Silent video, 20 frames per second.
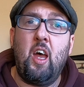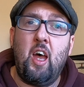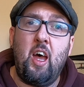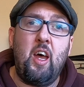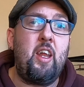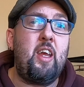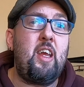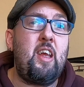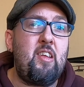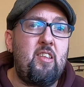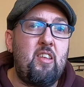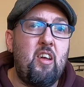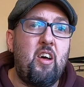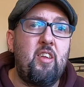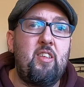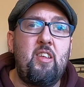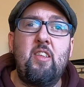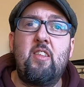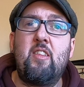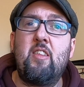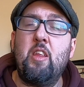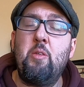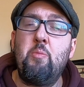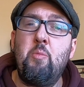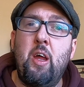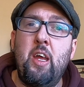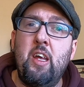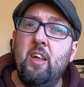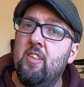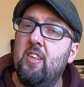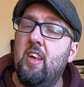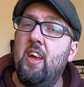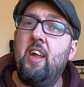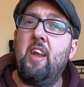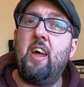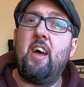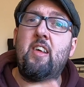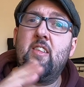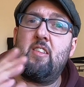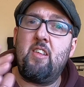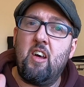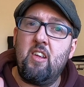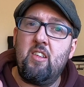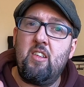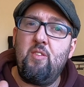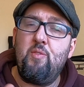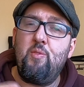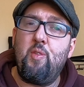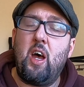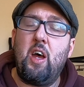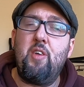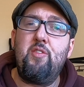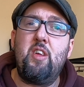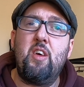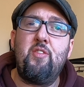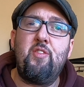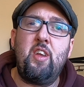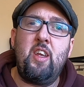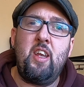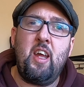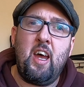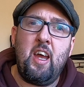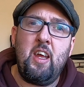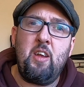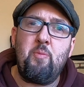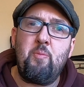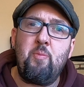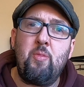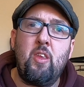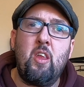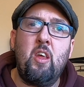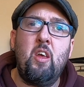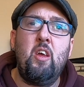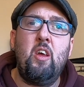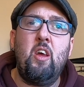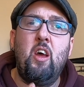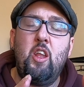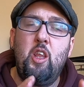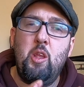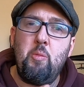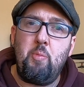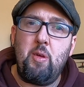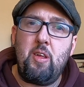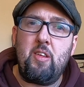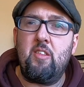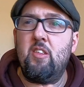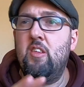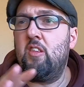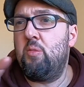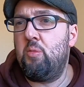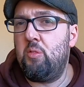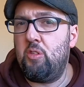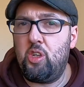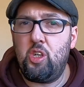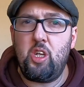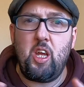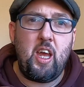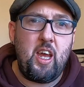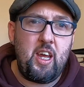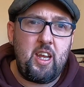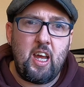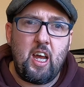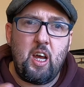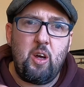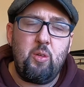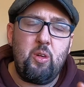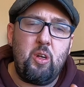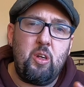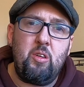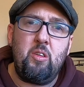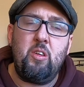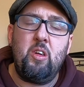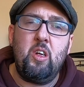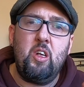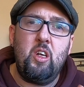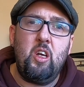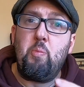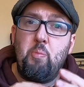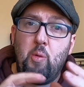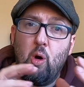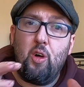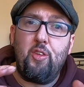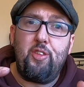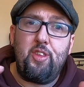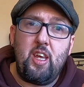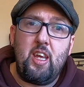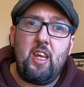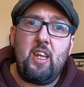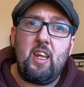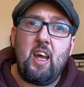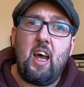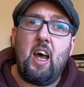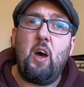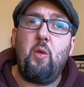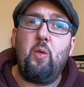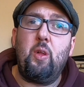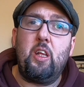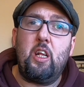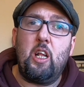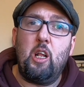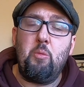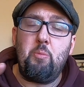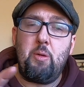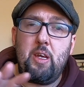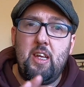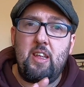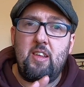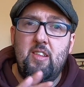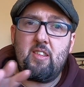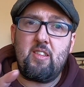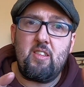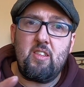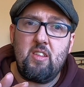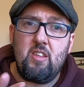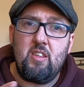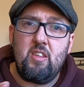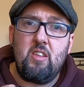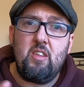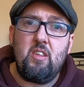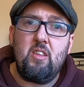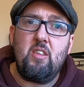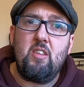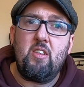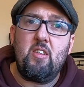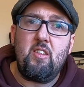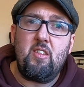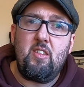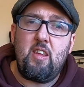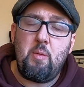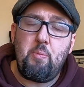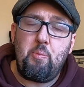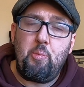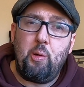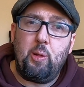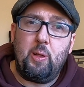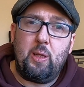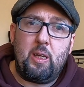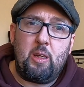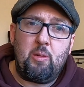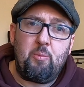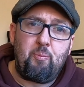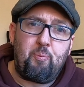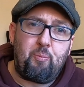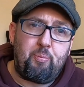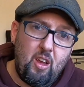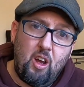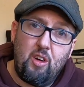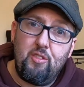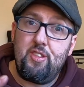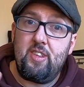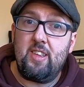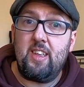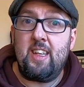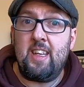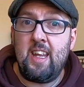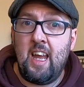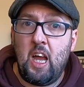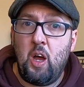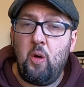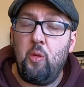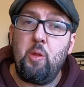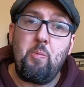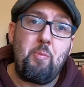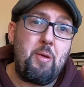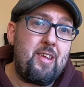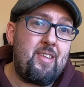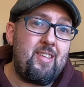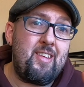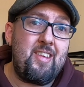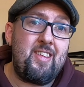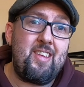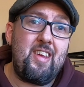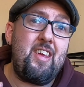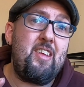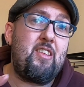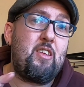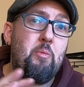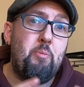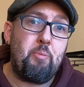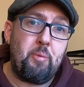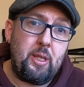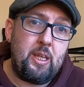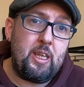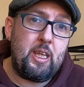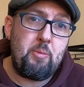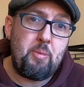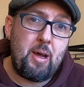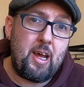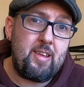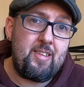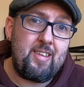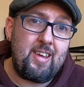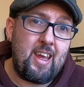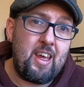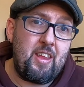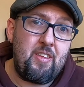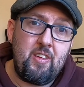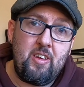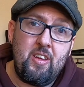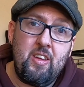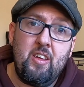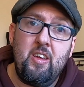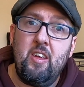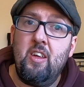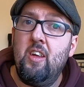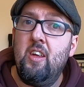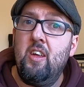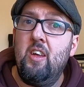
and he started Slim Rails and I started 579. And the business was shared out and we both did our little bits separately. Obviously now the business is completely back together